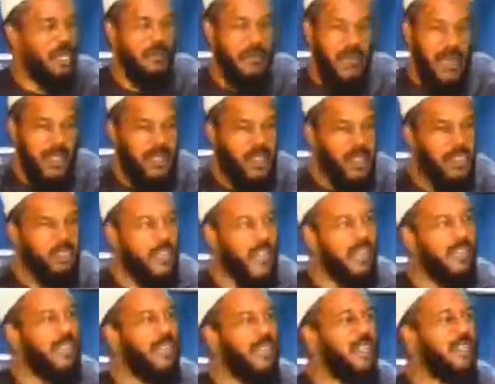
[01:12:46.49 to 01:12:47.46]
It means
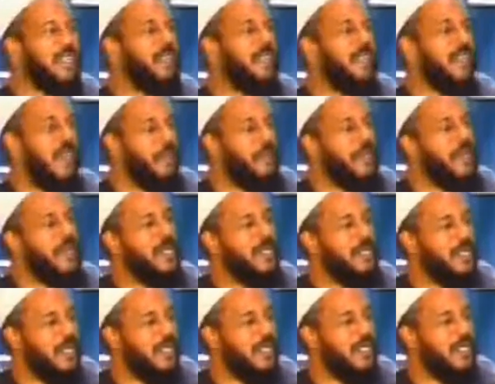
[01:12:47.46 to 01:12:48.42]
the dress that
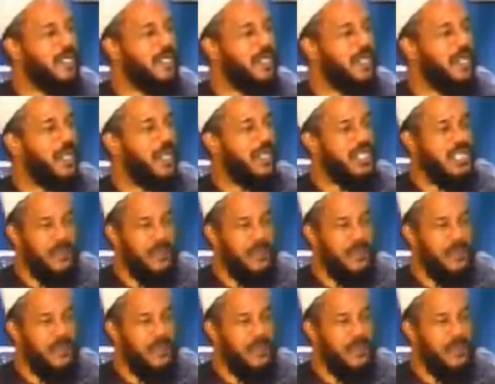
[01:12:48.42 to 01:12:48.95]
accompanies it.